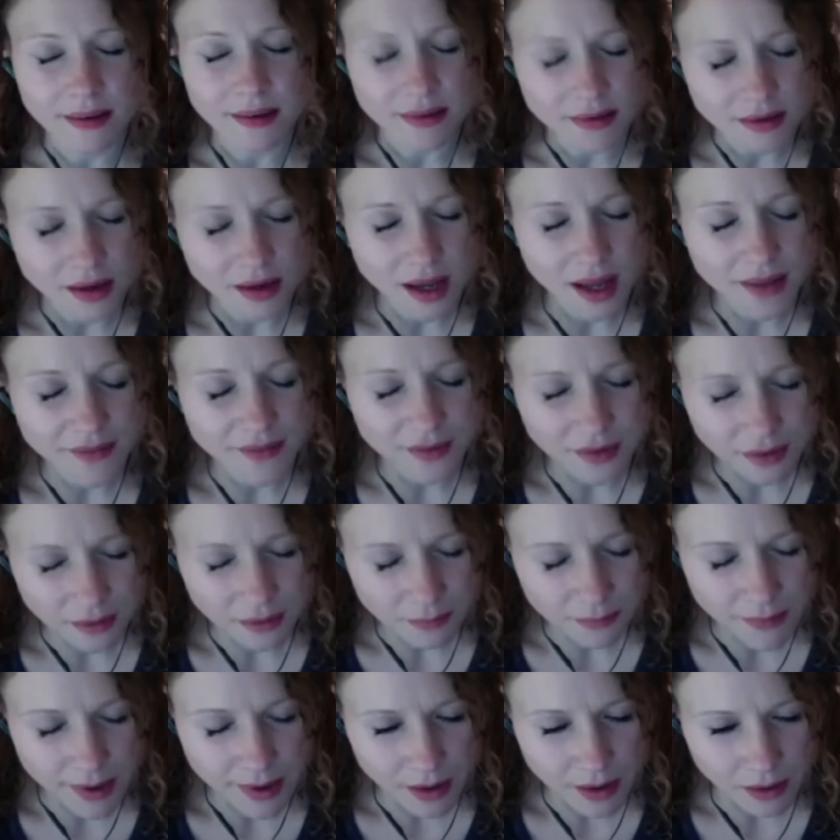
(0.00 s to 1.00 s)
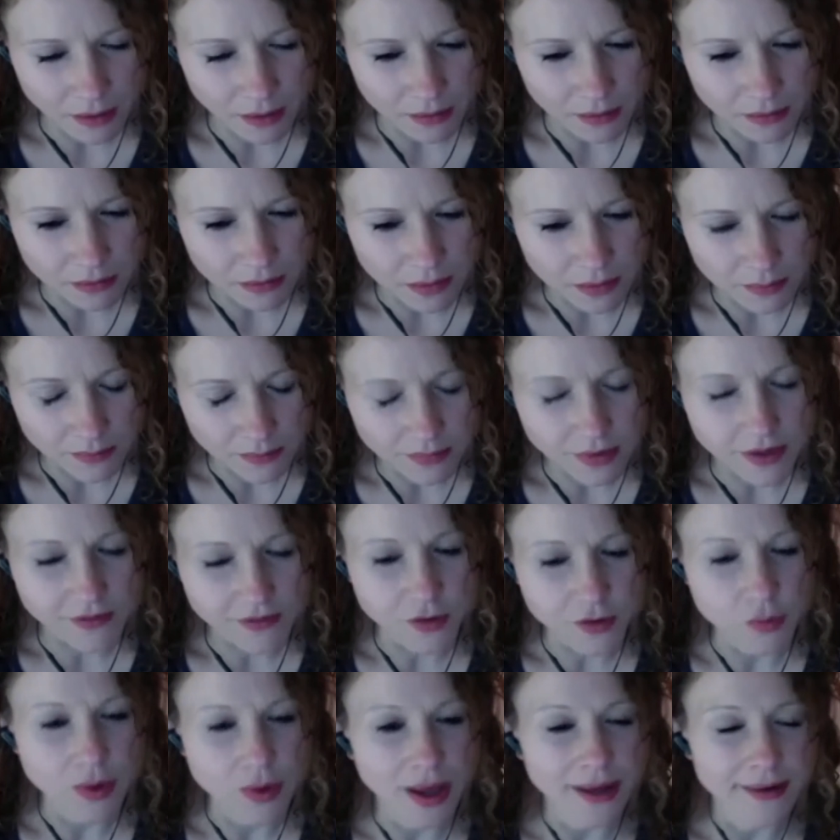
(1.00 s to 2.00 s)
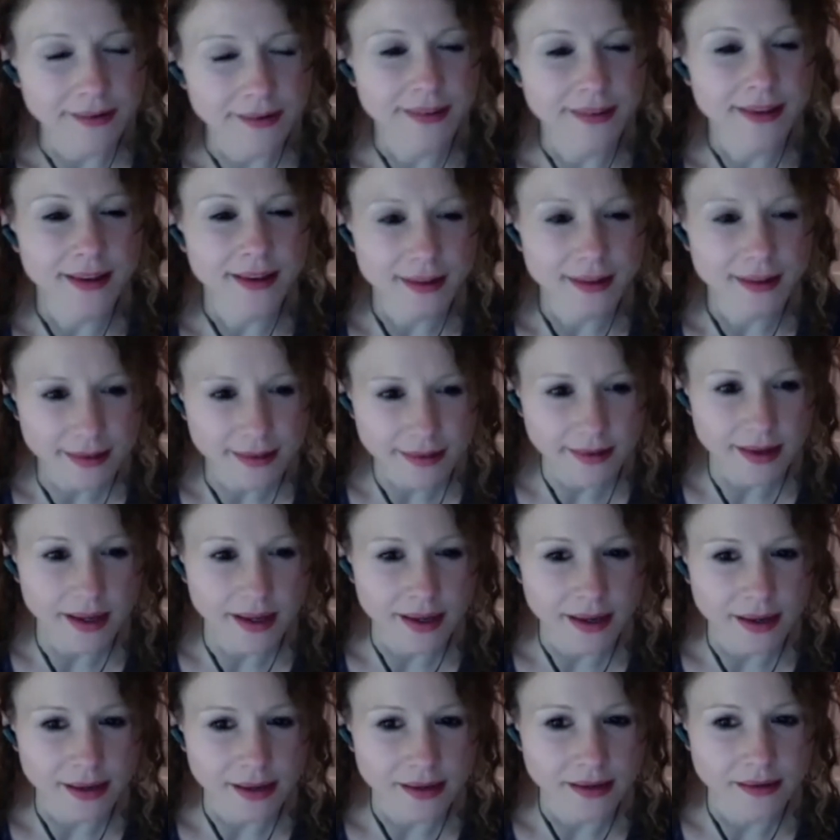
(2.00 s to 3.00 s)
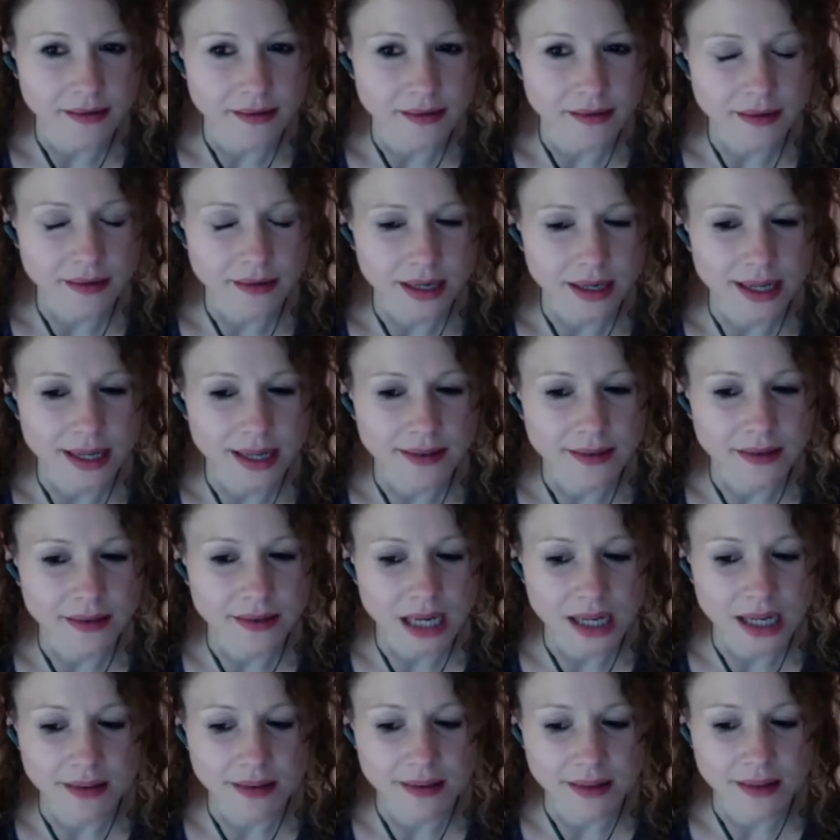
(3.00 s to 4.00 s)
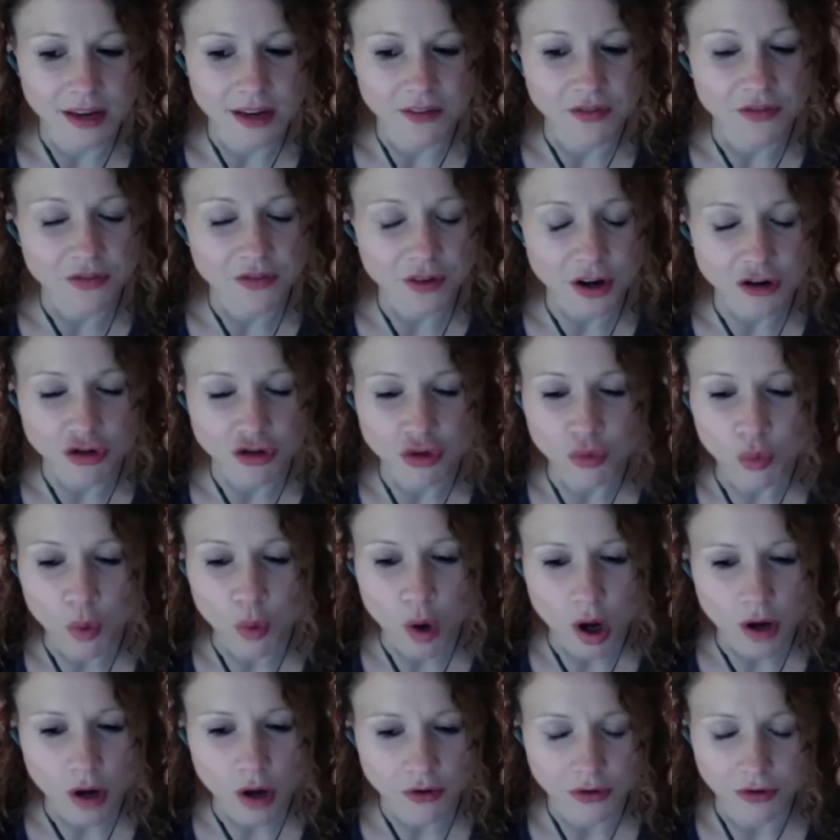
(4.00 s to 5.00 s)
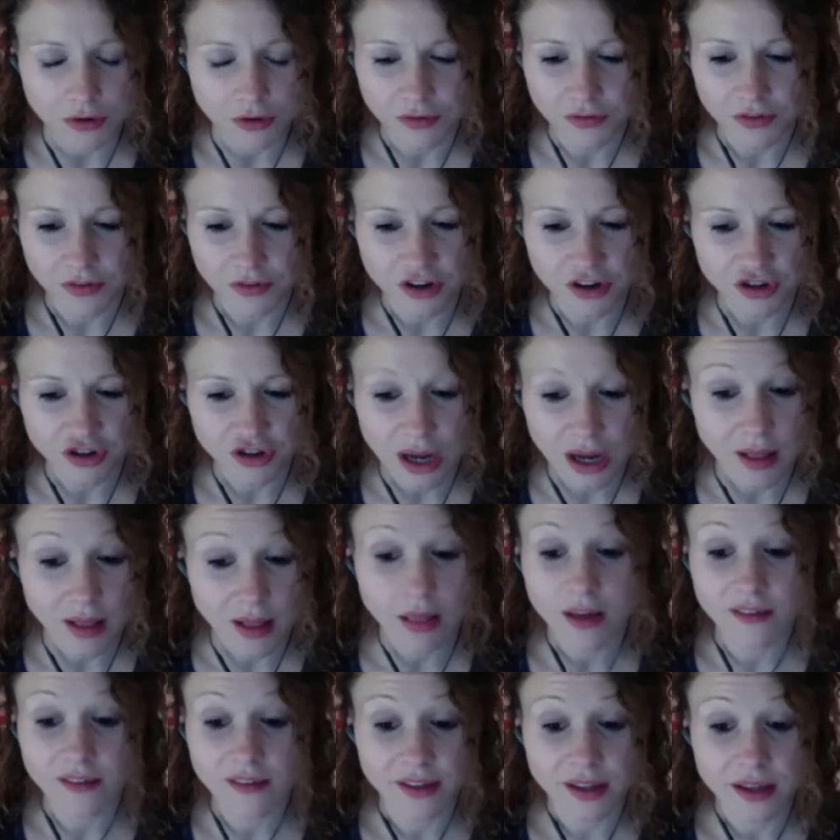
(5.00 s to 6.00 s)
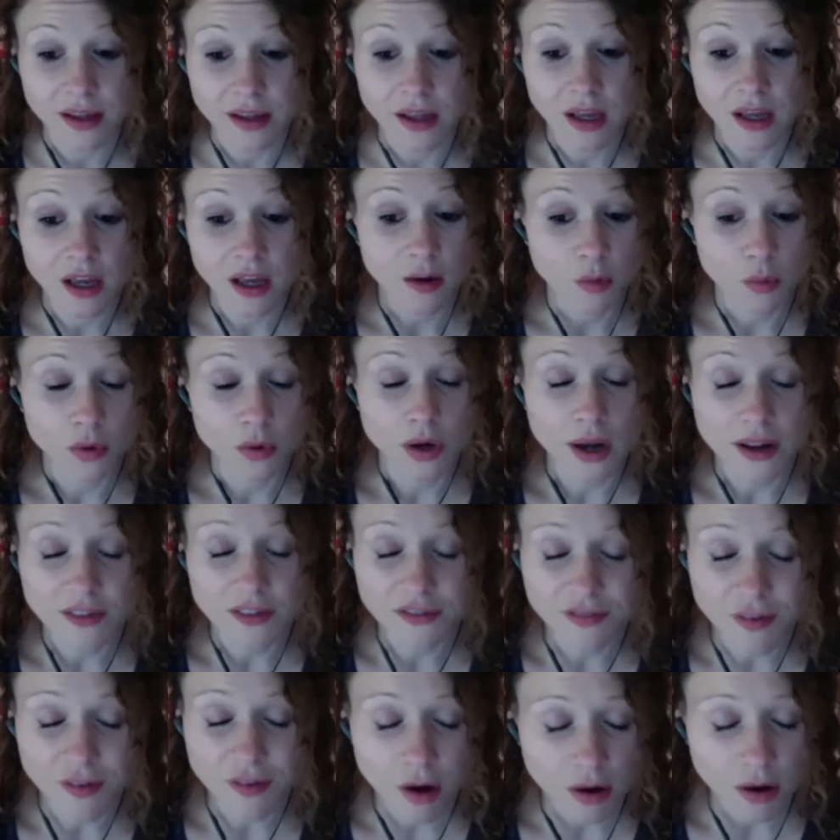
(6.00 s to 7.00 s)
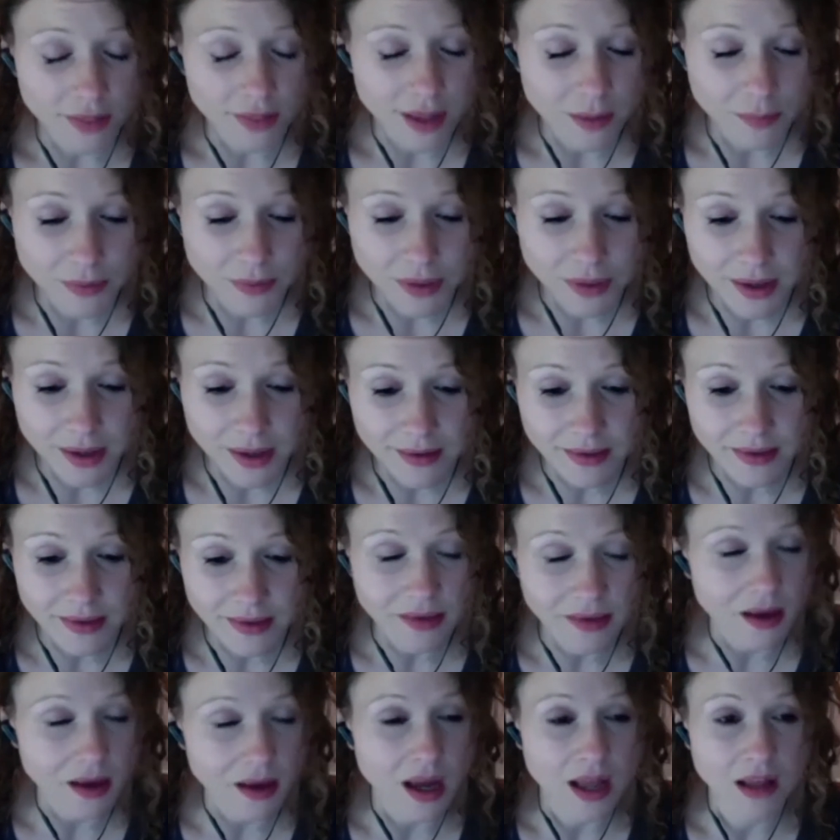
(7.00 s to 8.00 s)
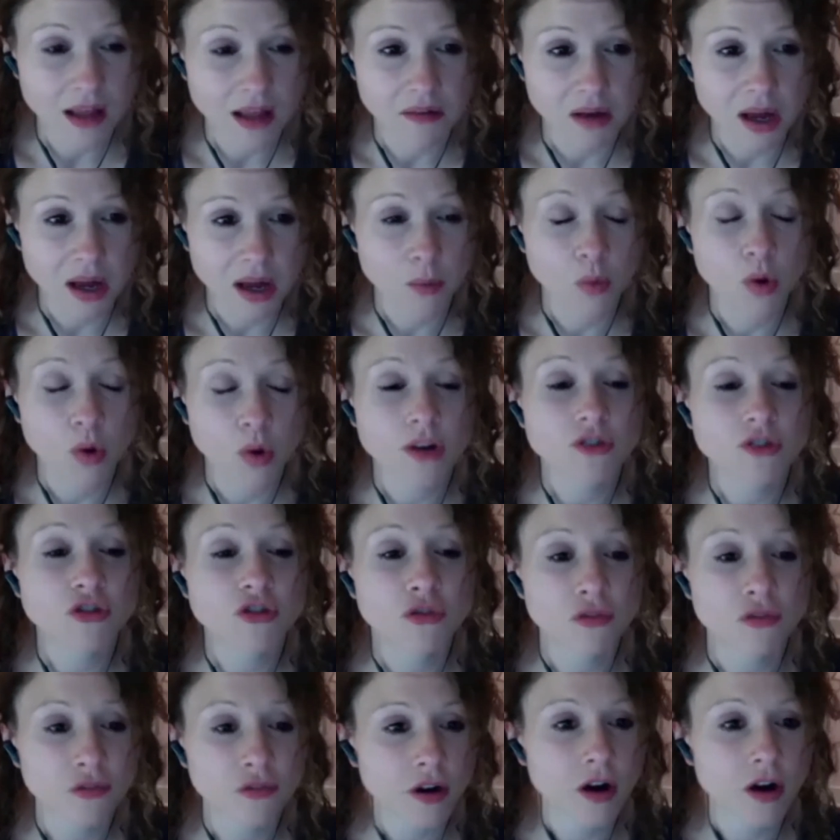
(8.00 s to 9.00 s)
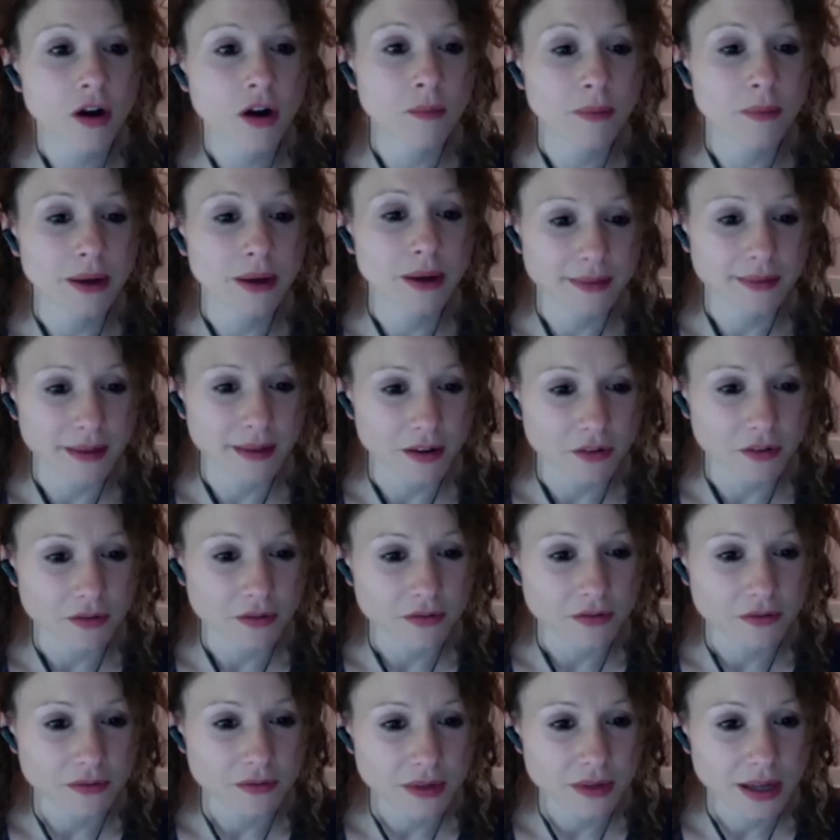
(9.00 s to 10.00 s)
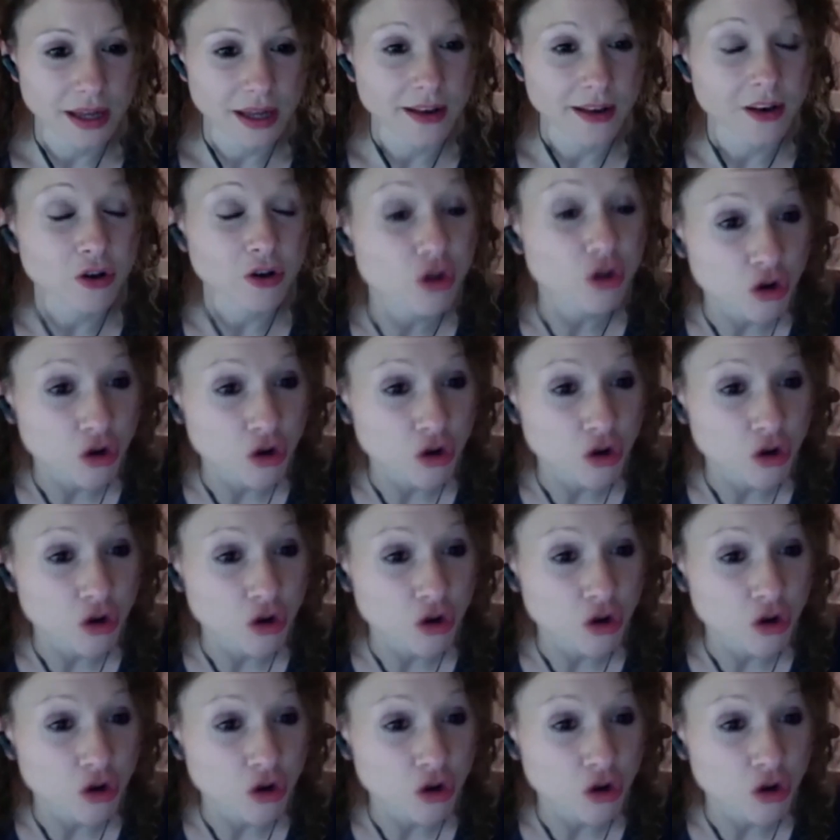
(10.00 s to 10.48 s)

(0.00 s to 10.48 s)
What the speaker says: have a smell, but if you had to say it did, it's like fresh water, fresh. I love it. When I fog that place, I want to fog myself. And you're the